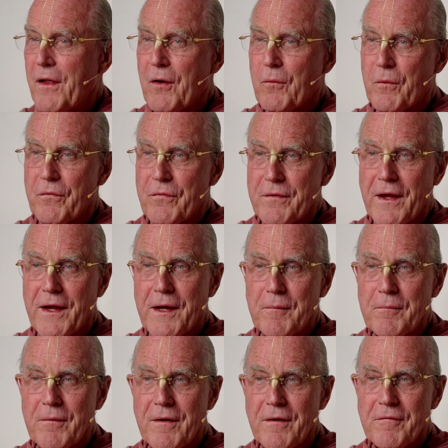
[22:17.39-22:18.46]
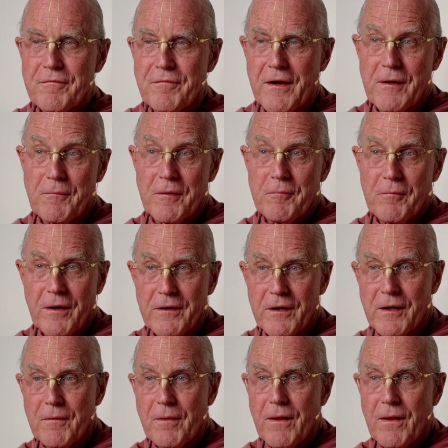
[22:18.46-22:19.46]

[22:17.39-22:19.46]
with name, fame, and money.